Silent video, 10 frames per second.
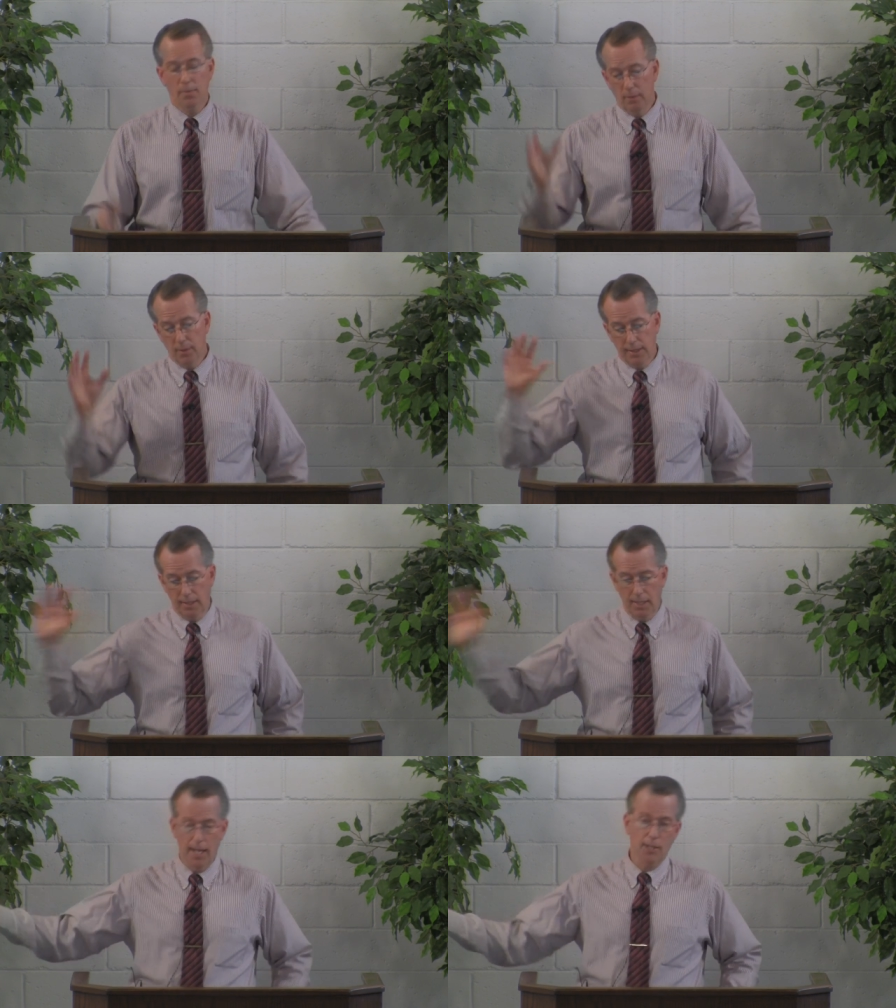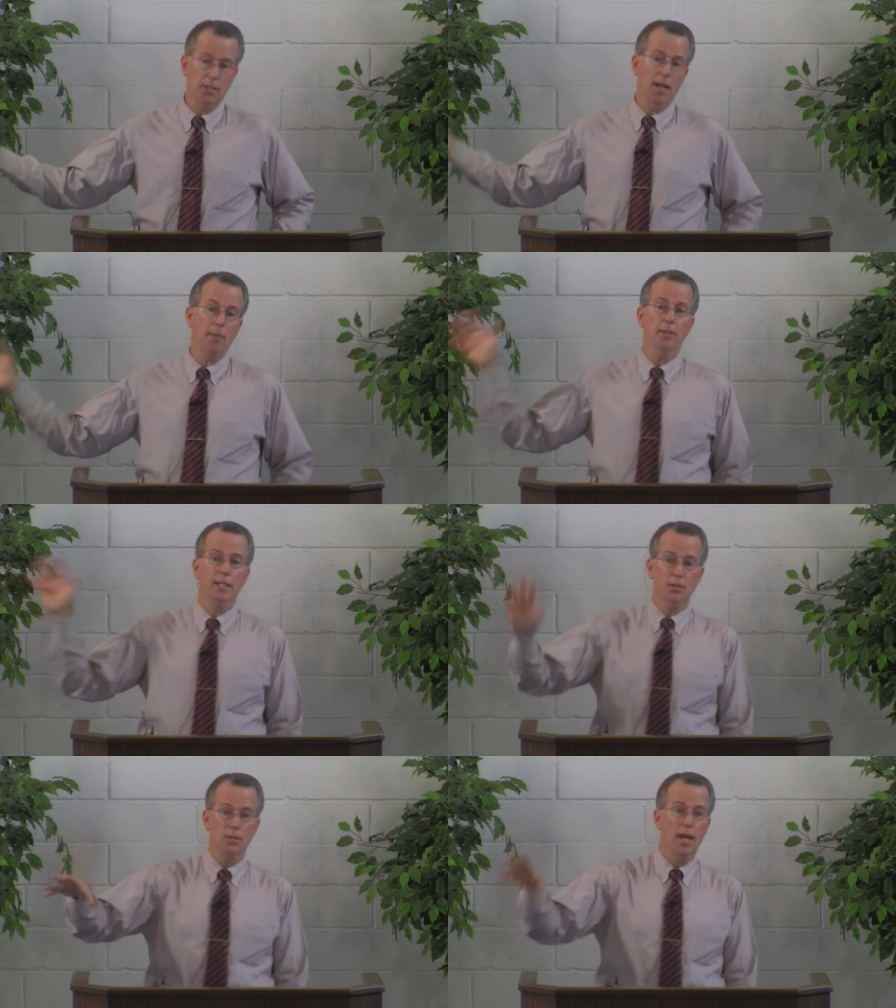everything that has happened,
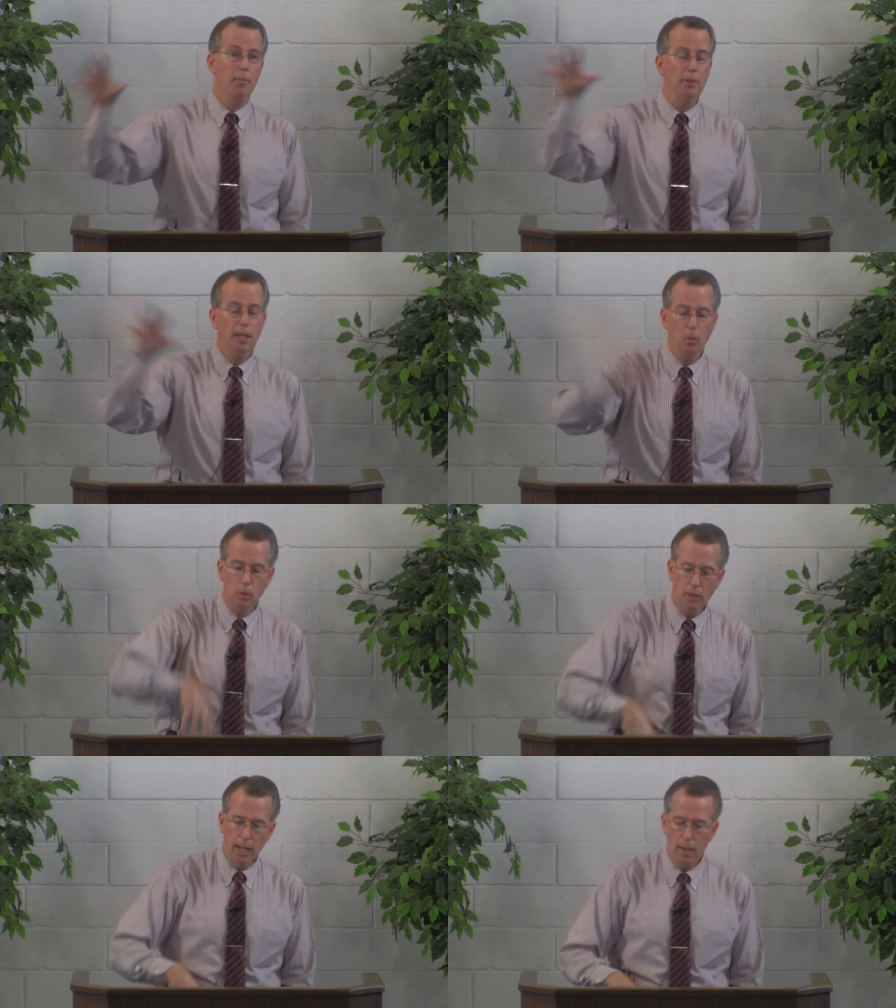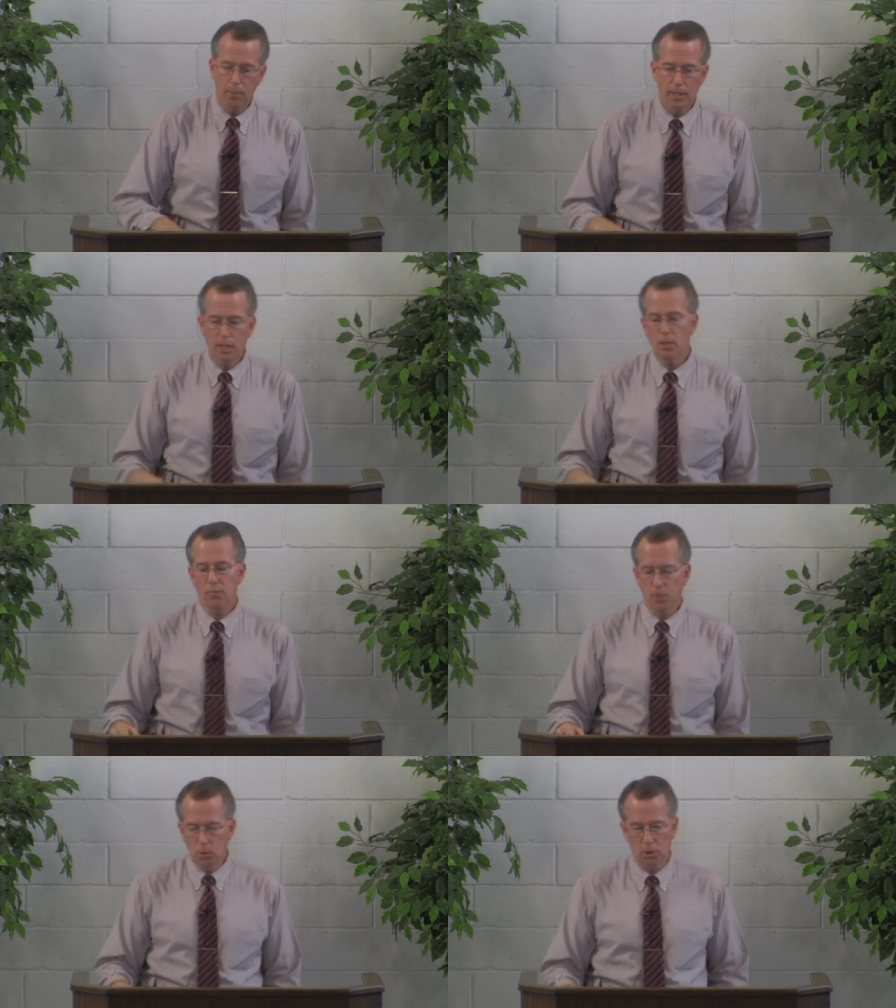is happening, and will happen in the
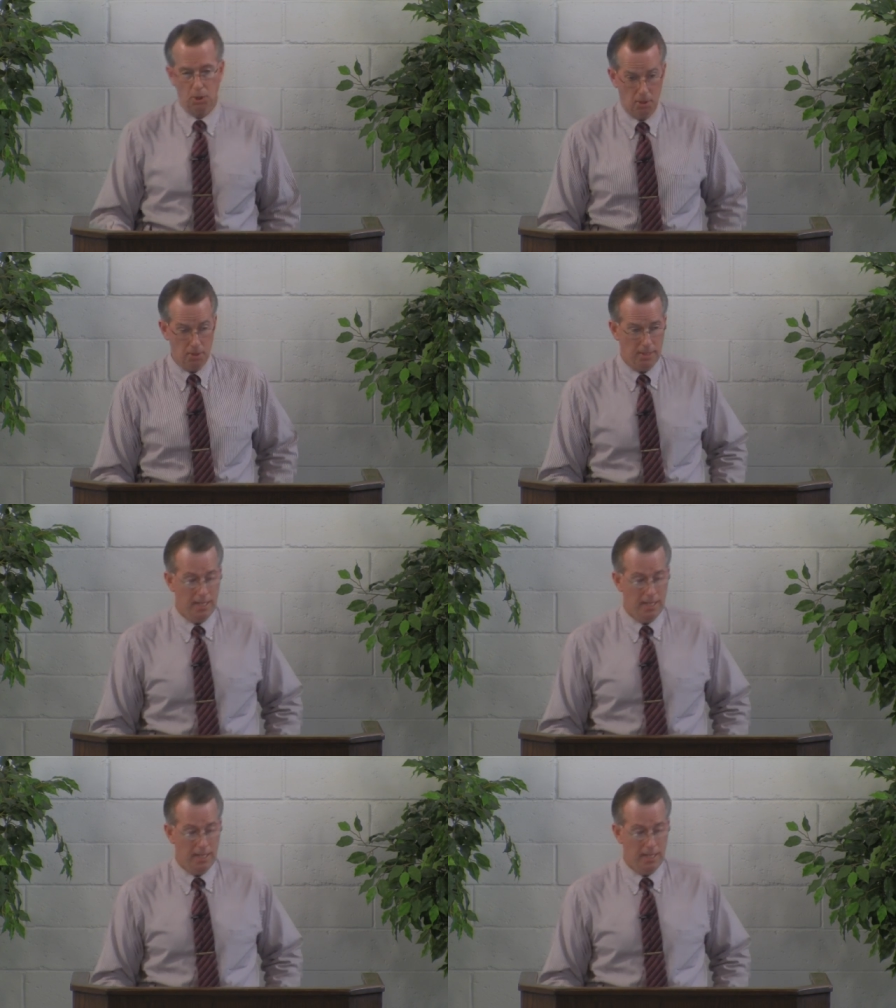future.